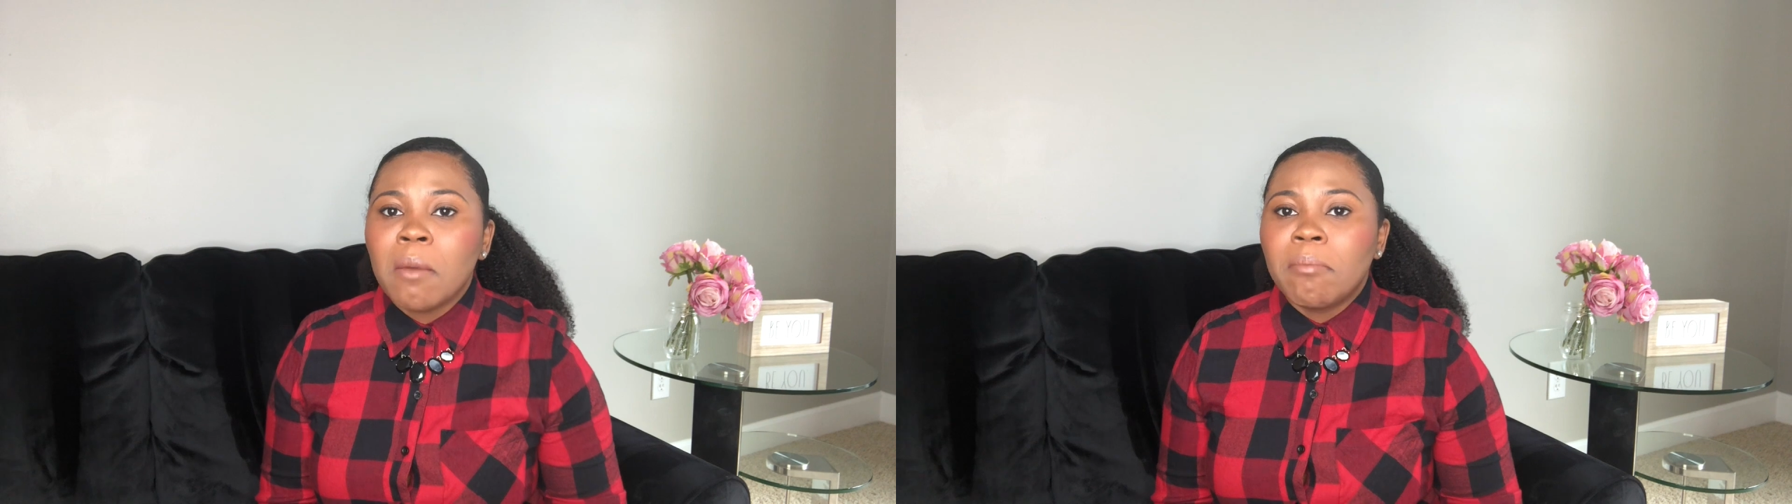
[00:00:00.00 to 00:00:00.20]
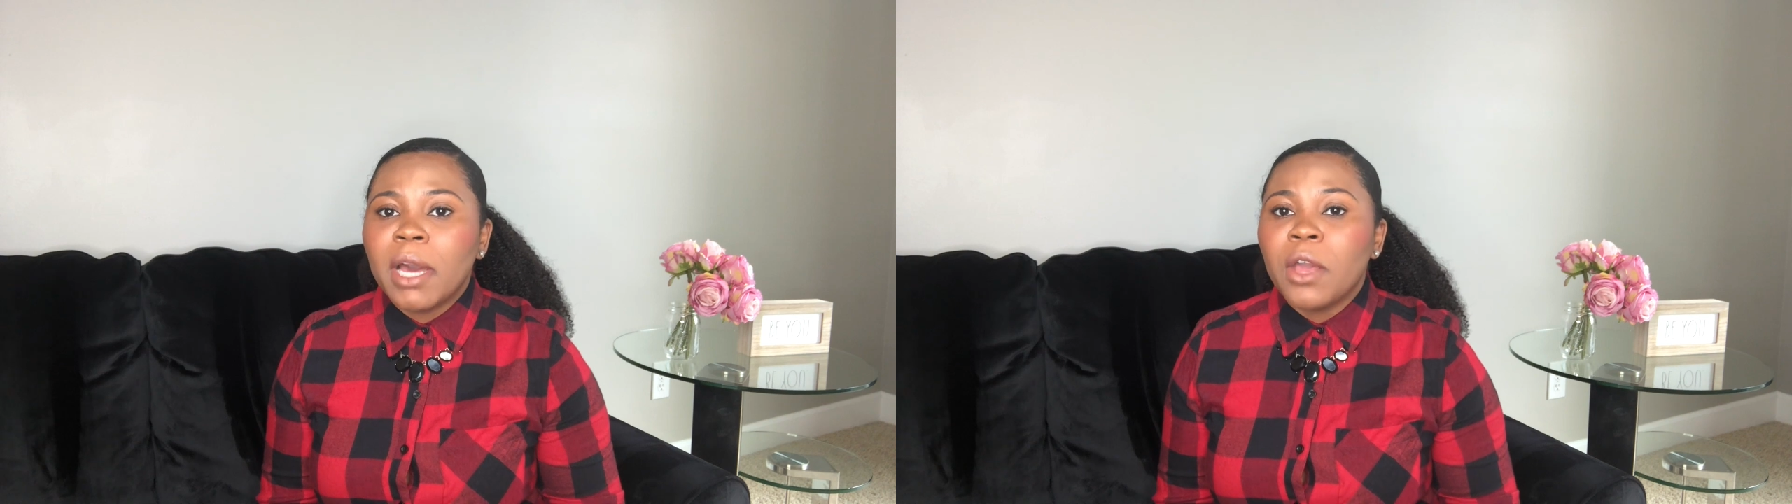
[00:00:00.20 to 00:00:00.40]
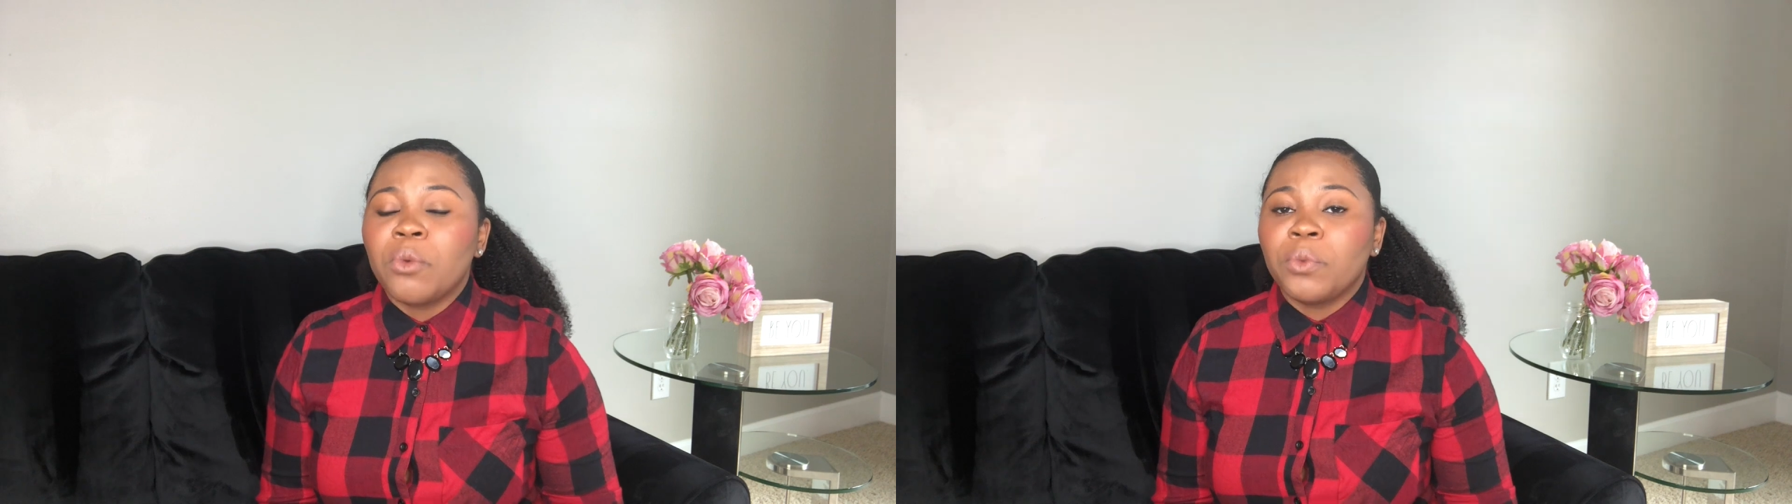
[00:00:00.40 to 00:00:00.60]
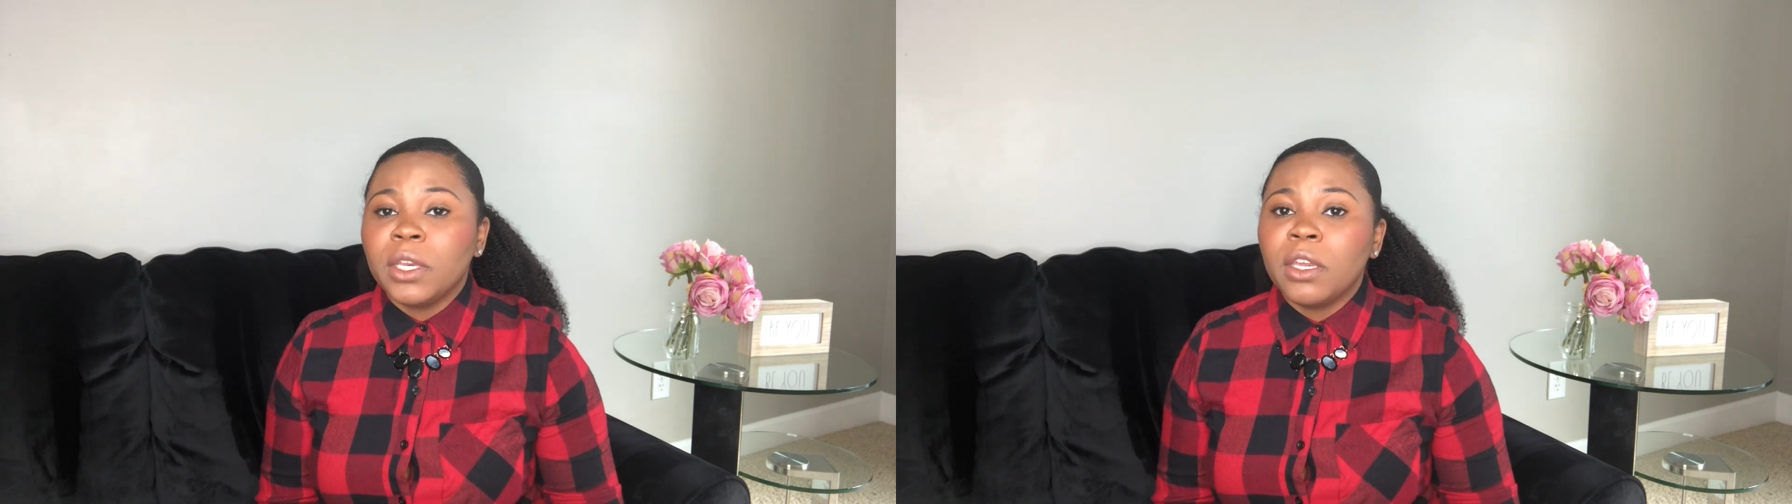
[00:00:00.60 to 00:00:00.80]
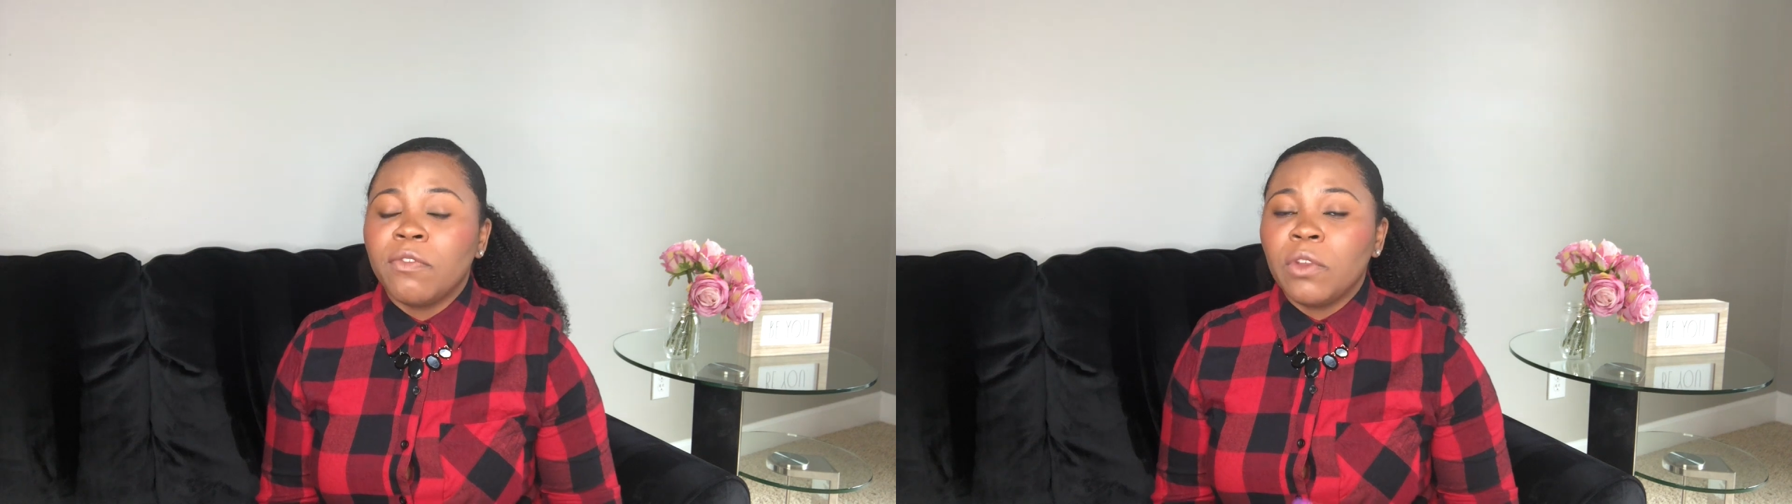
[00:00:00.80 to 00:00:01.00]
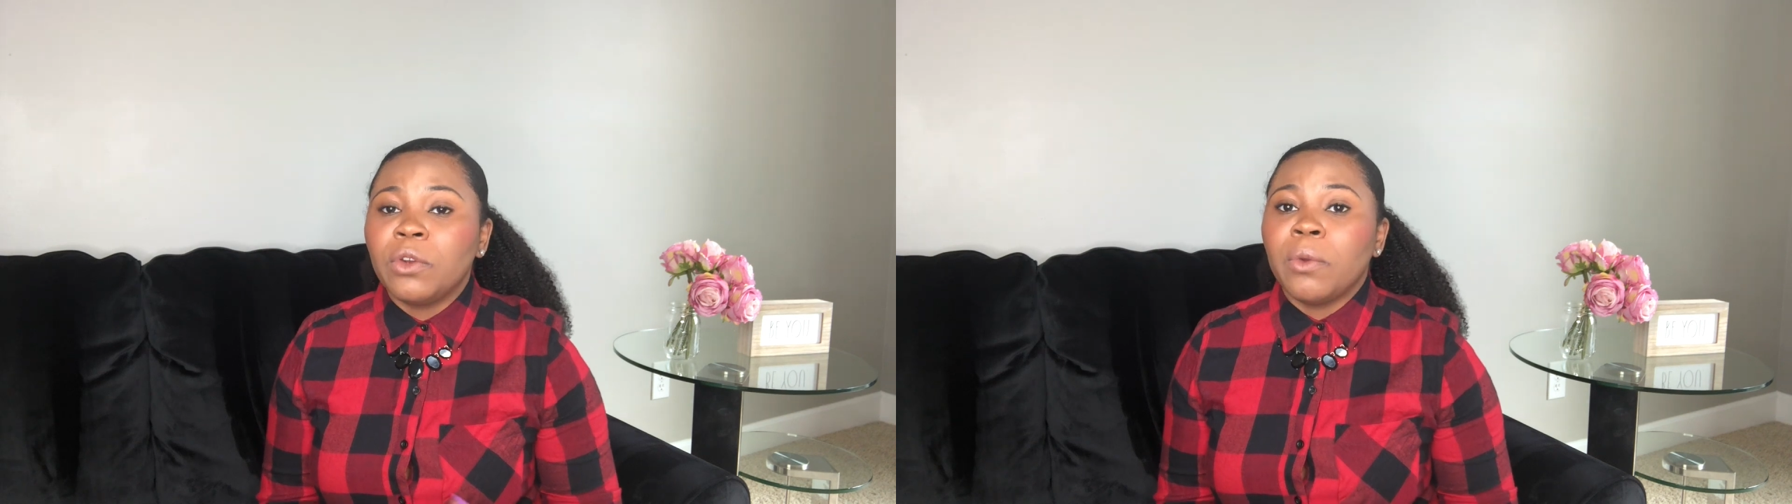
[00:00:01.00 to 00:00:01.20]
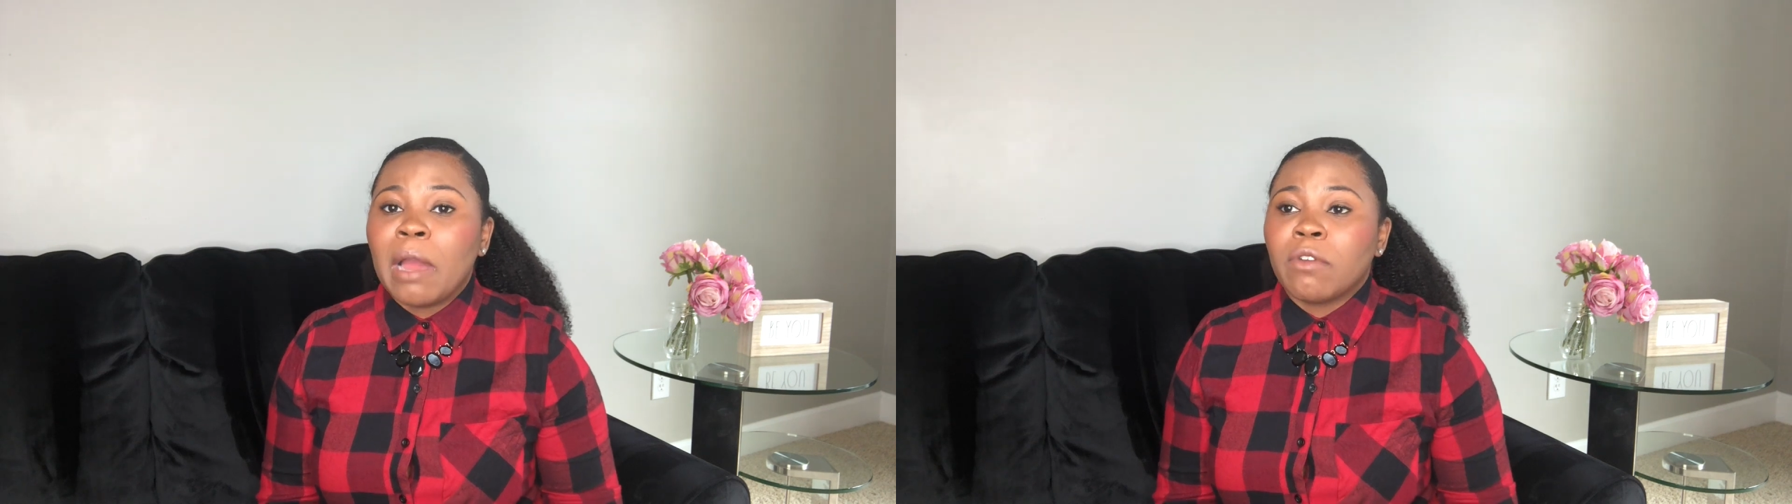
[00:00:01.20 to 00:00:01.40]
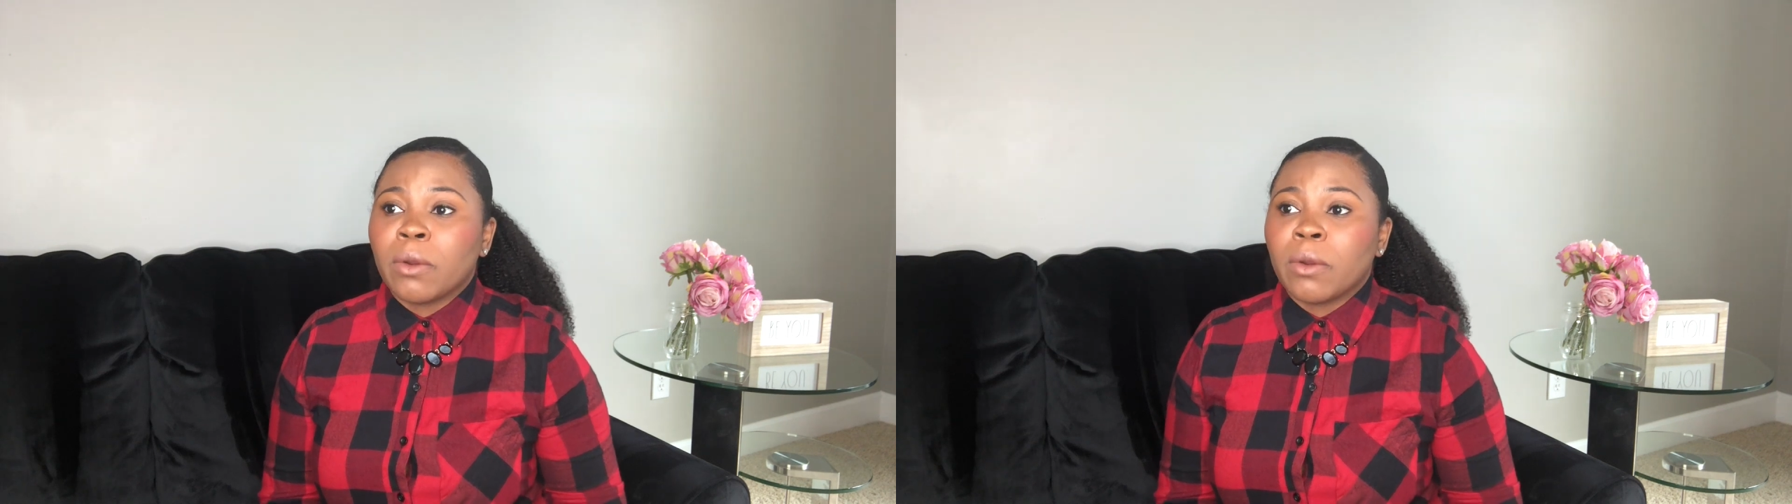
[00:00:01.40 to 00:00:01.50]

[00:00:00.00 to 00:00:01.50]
but if you do have a